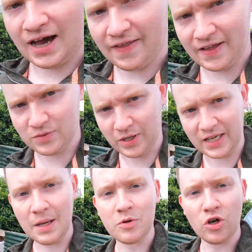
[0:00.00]
and that's what I
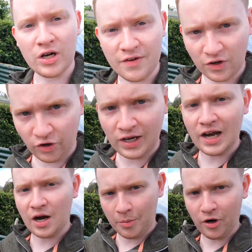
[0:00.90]
keep doing. I have a green
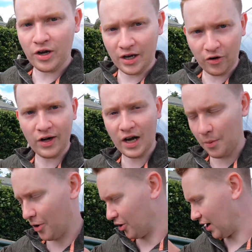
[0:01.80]
layer, brown layer, green layer,
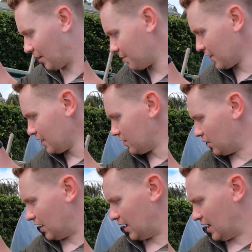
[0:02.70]
brown layer.
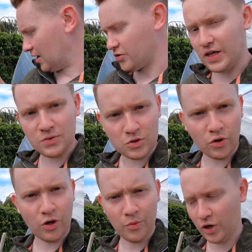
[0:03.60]
So that's what's
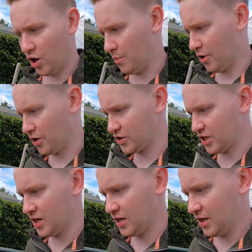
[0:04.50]
going on with the
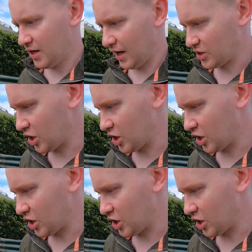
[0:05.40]
compost. It's